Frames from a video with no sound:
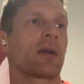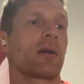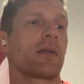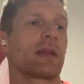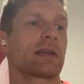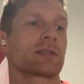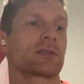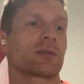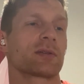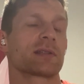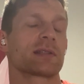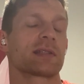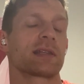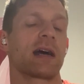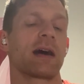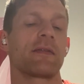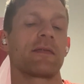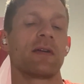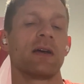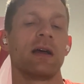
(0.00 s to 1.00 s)
All that sort of
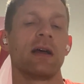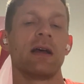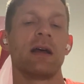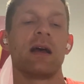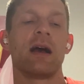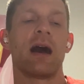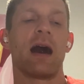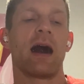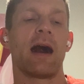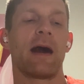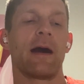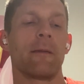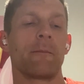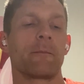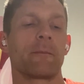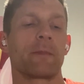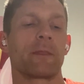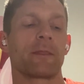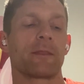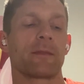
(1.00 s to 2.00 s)
stuff.
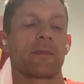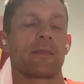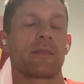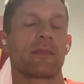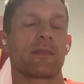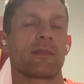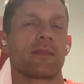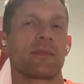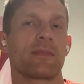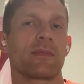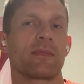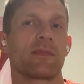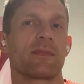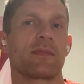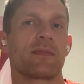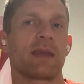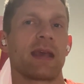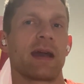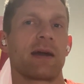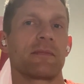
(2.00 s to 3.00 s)

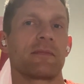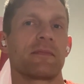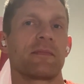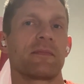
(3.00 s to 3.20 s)
Yeah,